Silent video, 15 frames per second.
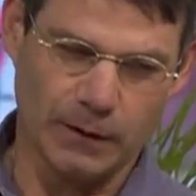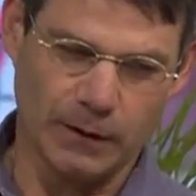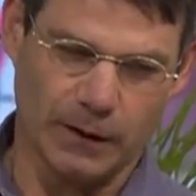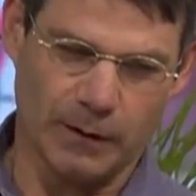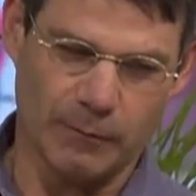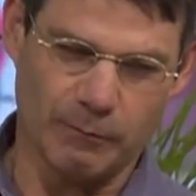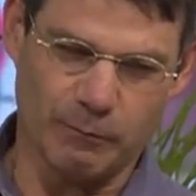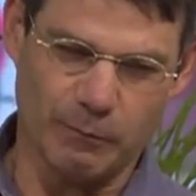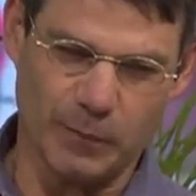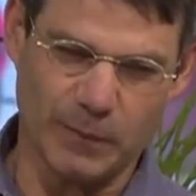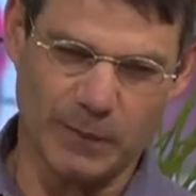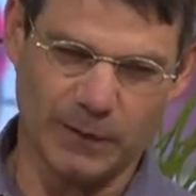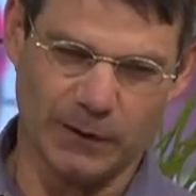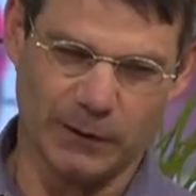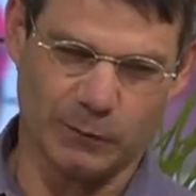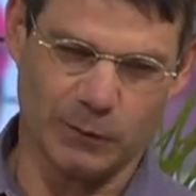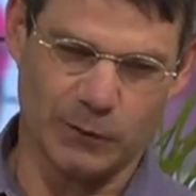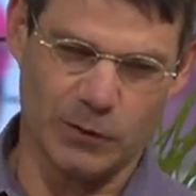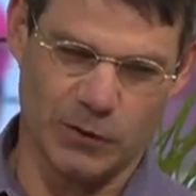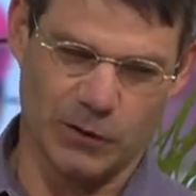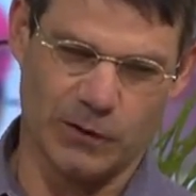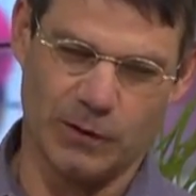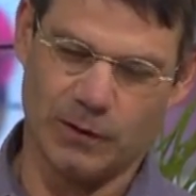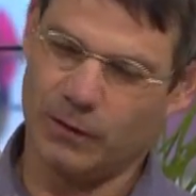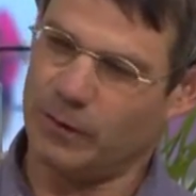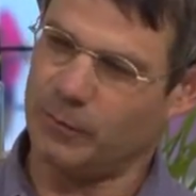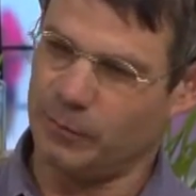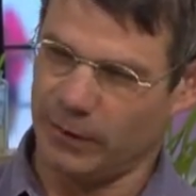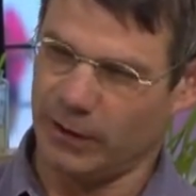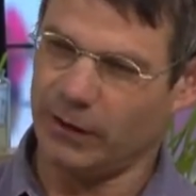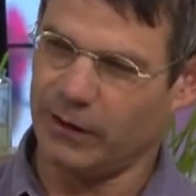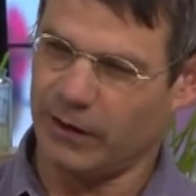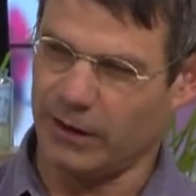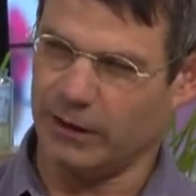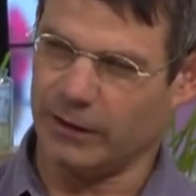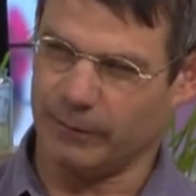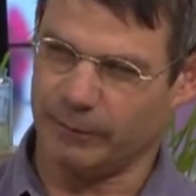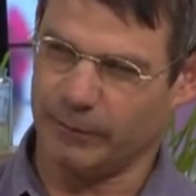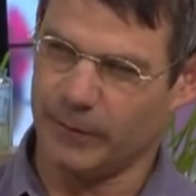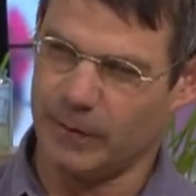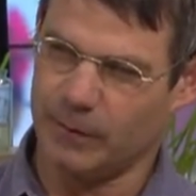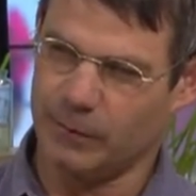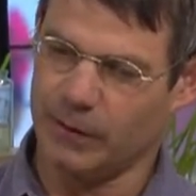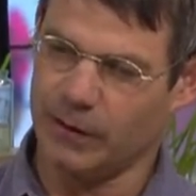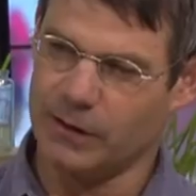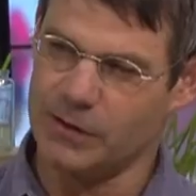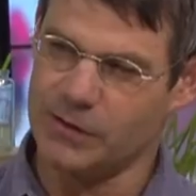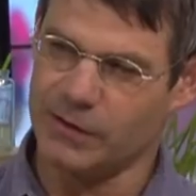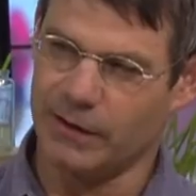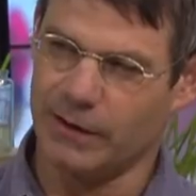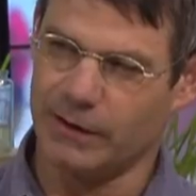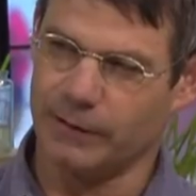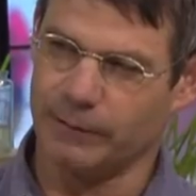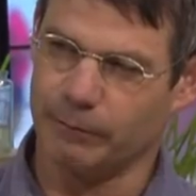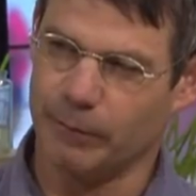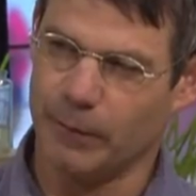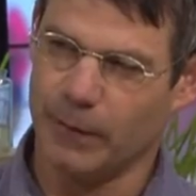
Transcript: um, it will turn a pink color, a pinkish color.